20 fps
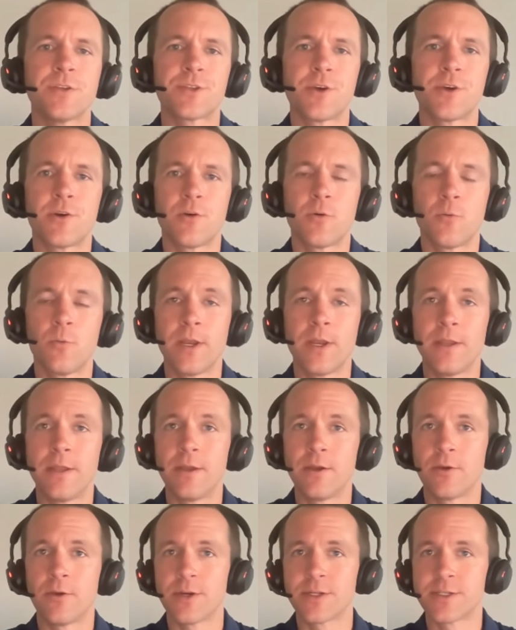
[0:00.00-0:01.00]
So
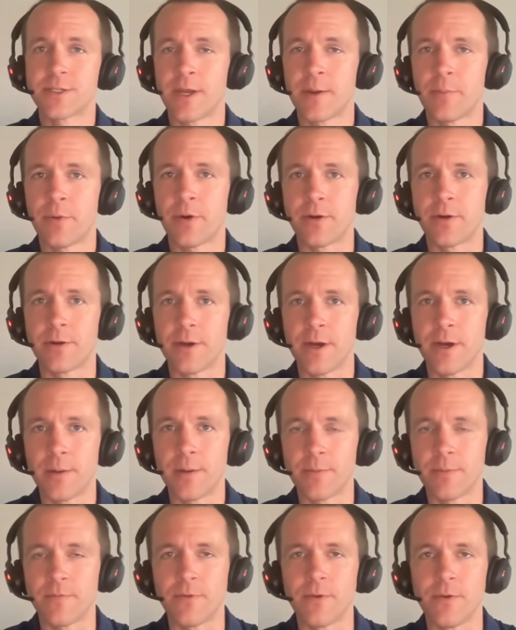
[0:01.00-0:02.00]
when Kris and I partnered
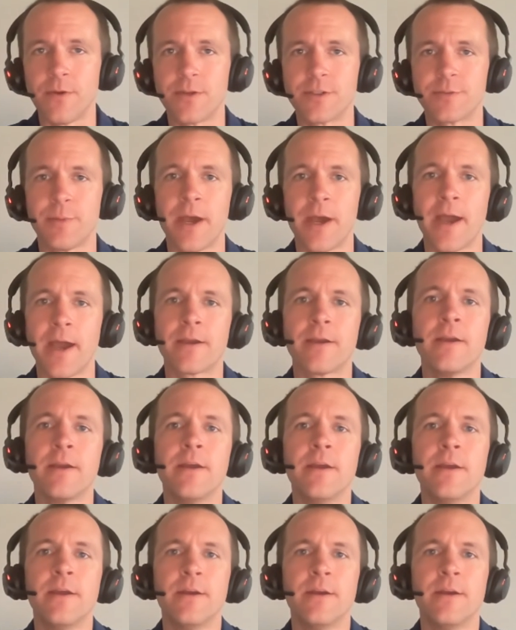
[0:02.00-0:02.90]
up a few years back,